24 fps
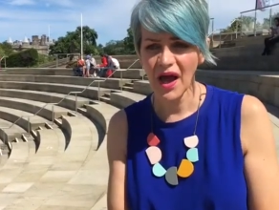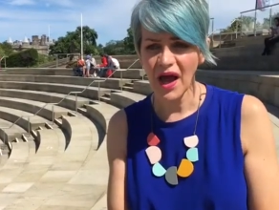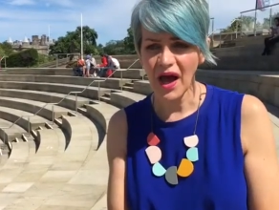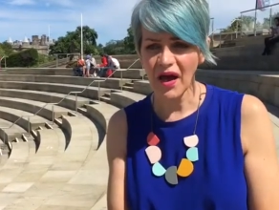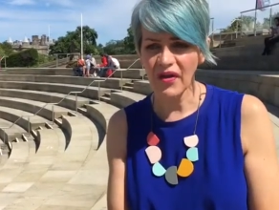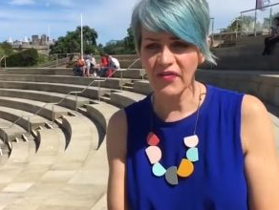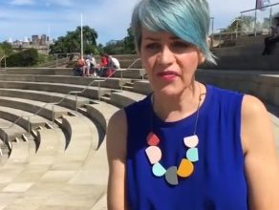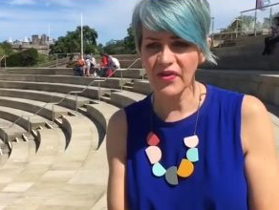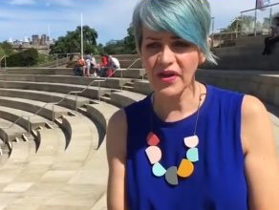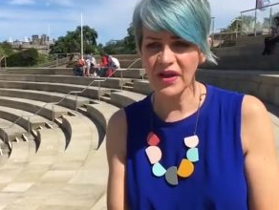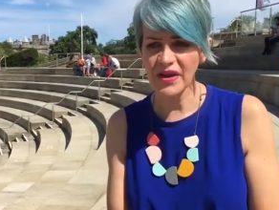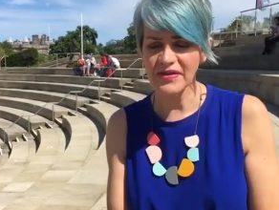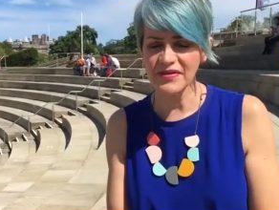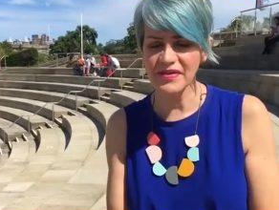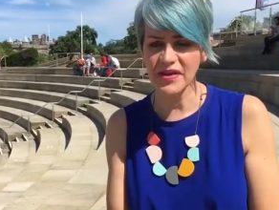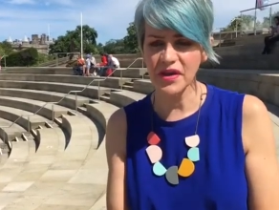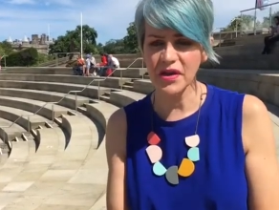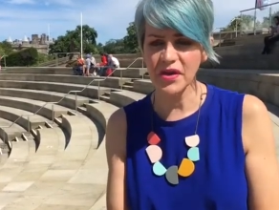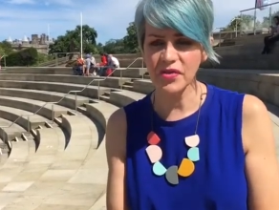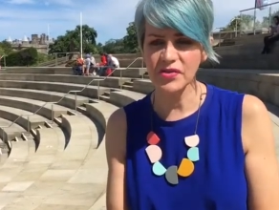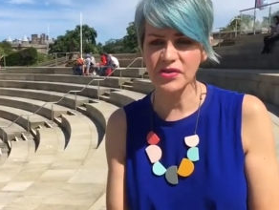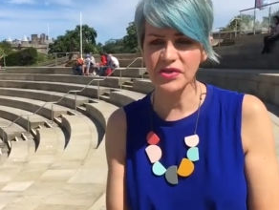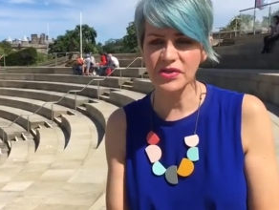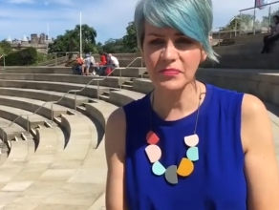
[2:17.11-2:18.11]
I feel it's
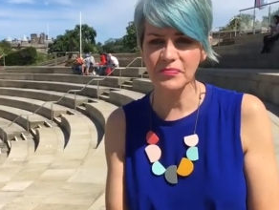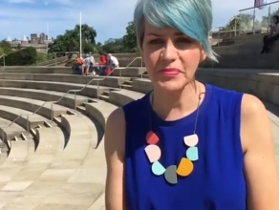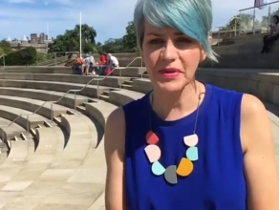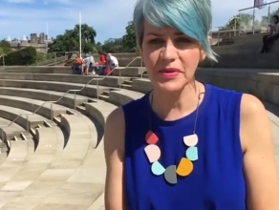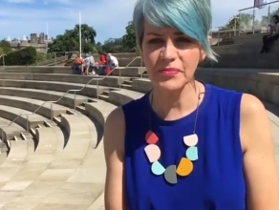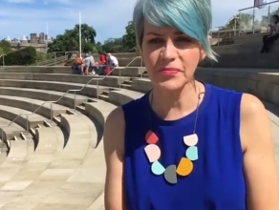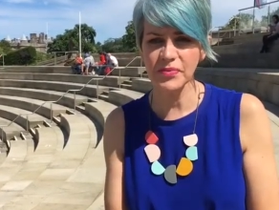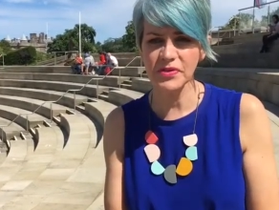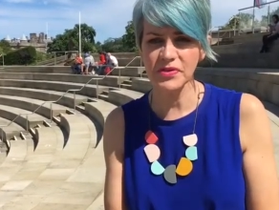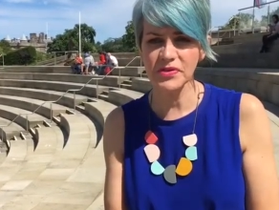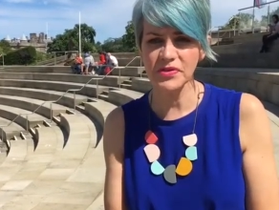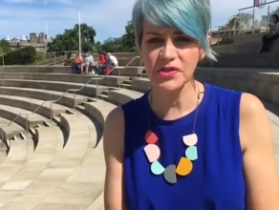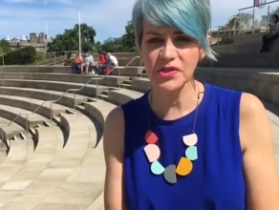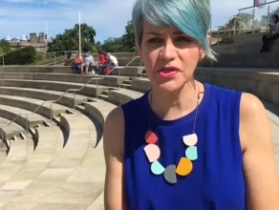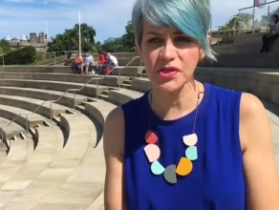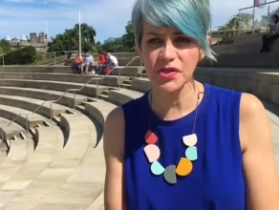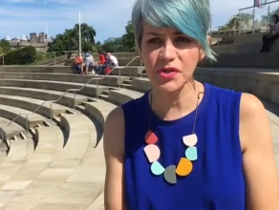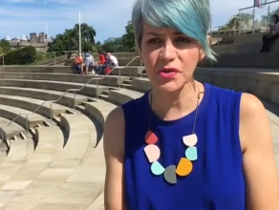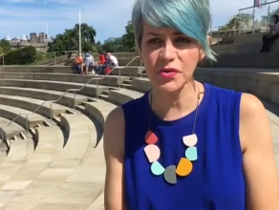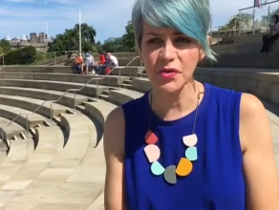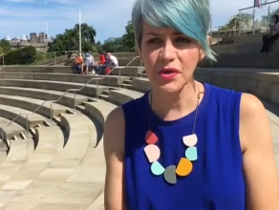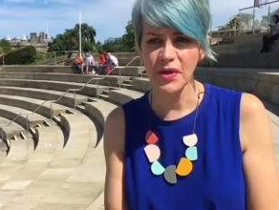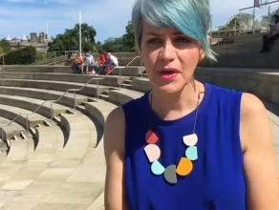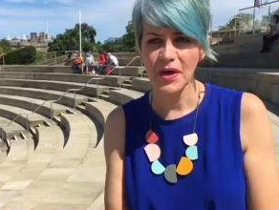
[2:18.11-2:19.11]
encouraging people
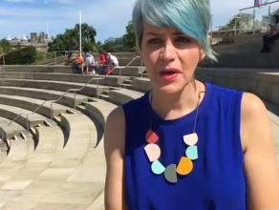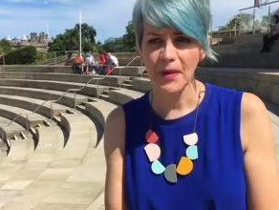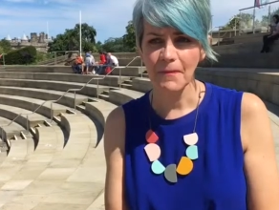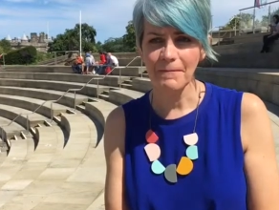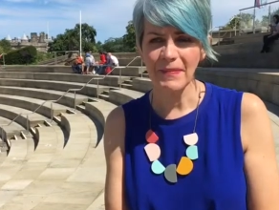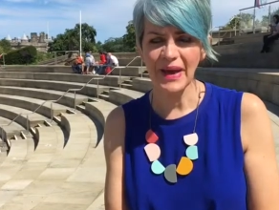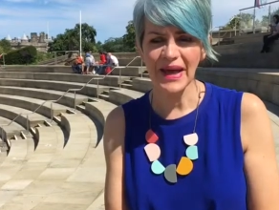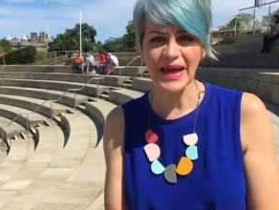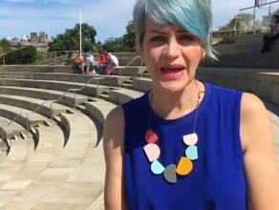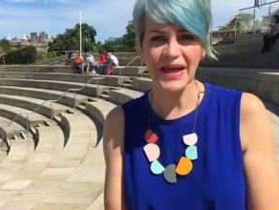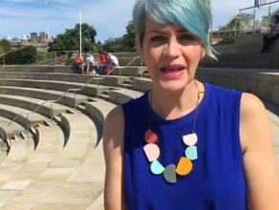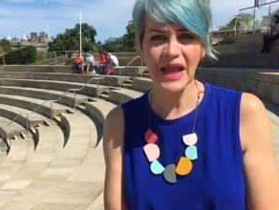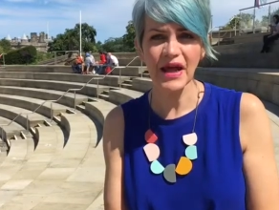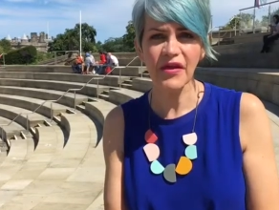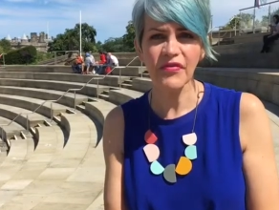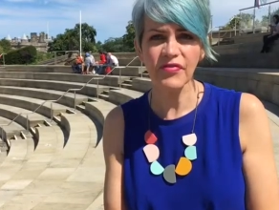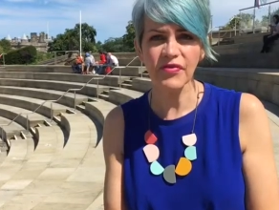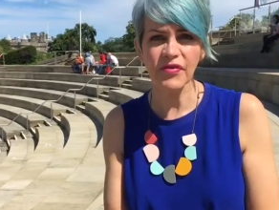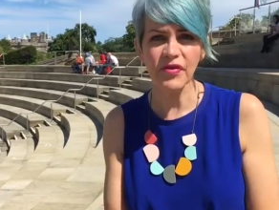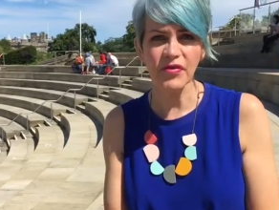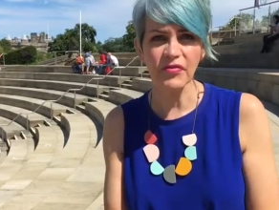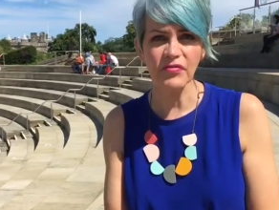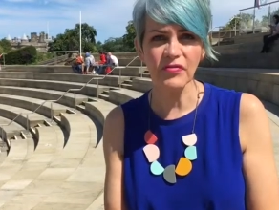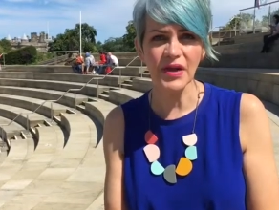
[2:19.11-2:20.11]
to make an
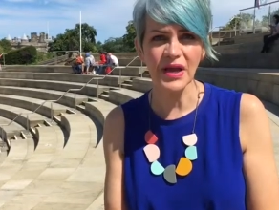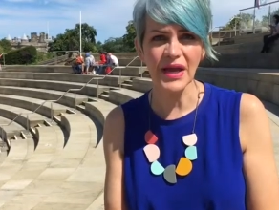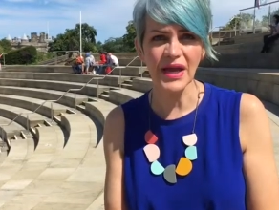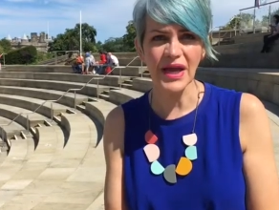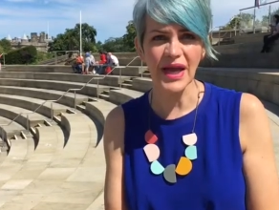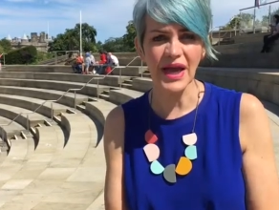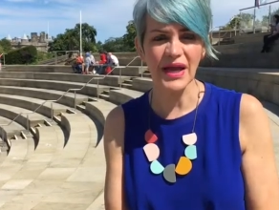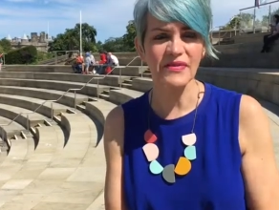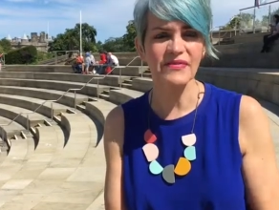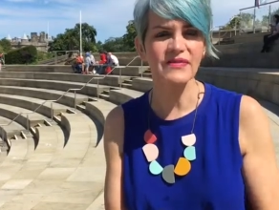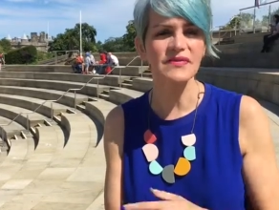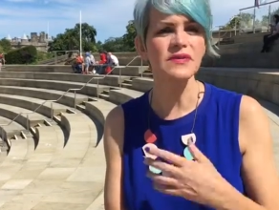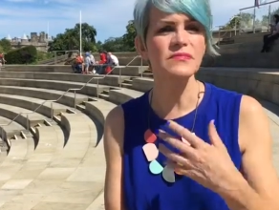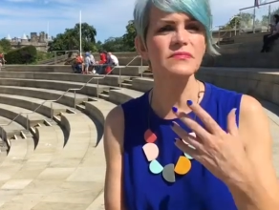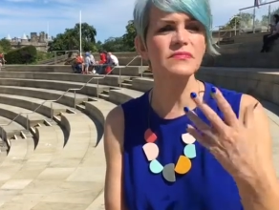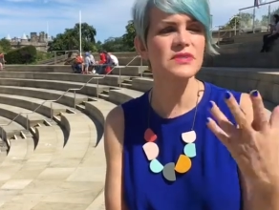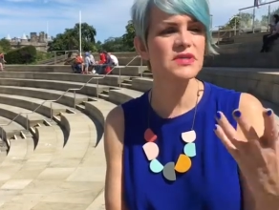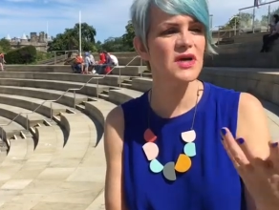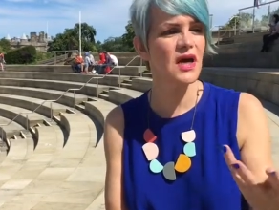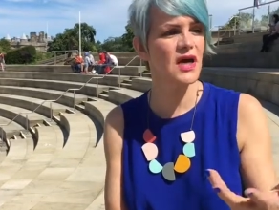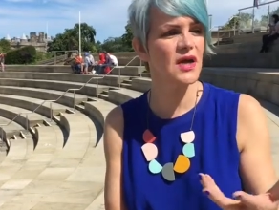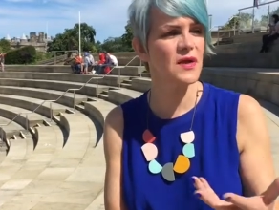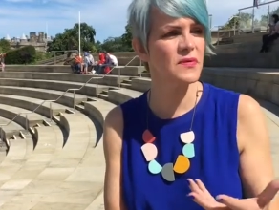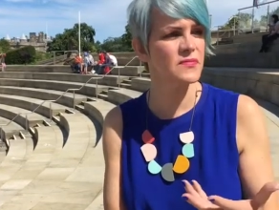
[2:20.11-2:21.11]
effort really and
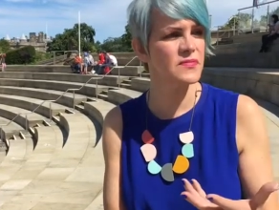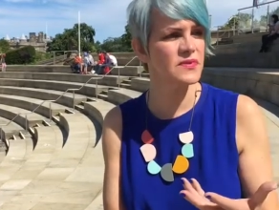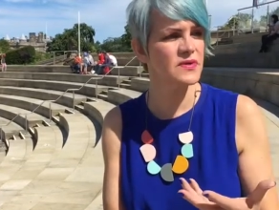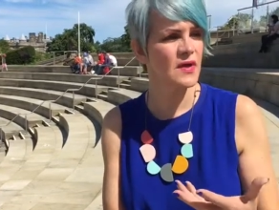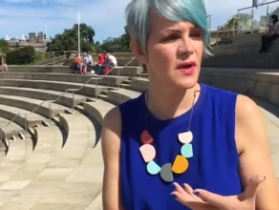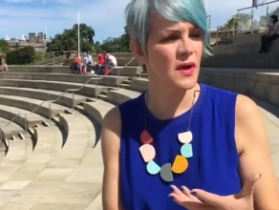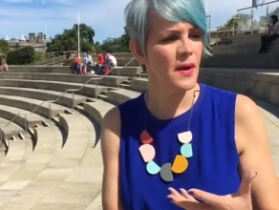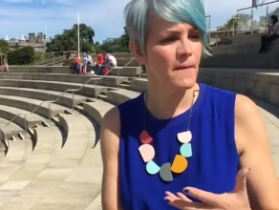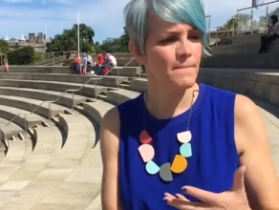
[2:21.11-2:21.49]
sometimes